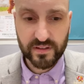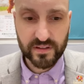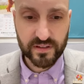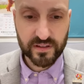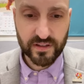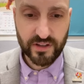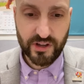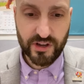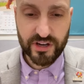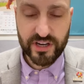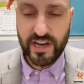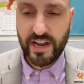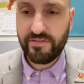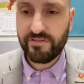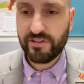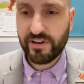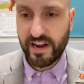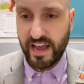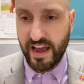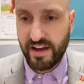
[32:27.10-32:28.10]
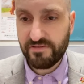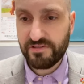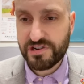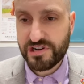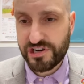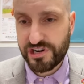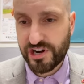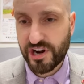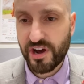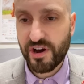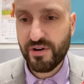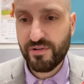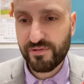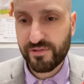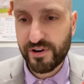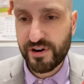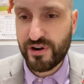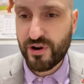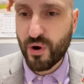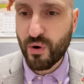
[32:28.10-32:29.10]
Good name for an average Joe,
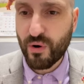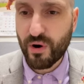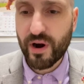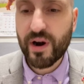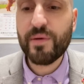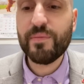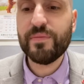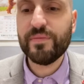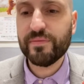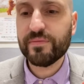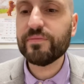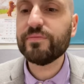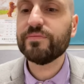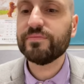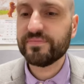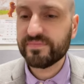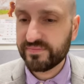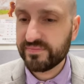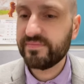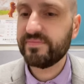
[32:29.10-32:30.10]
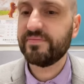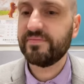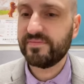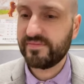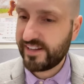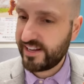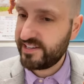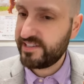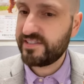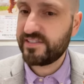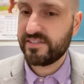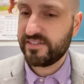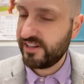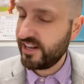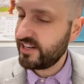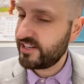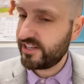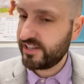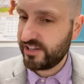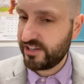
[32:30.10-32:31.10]
for Norm. That's
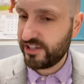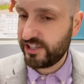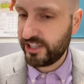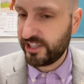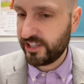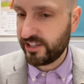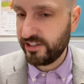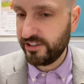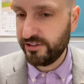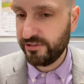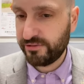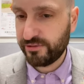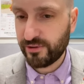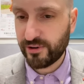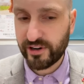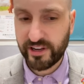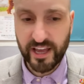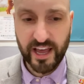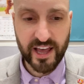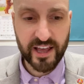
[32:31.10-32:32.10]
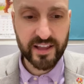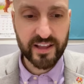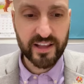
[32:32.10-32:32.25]
a good clue for that.